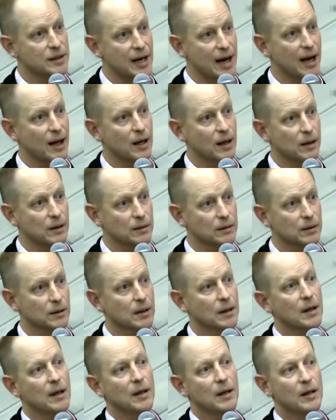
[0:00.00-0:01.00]
down
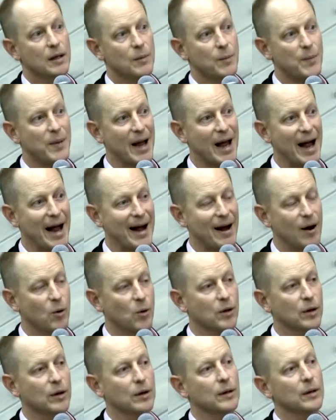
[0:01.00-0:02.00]
the
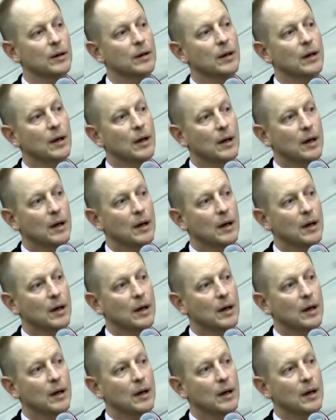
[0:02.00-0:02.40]
power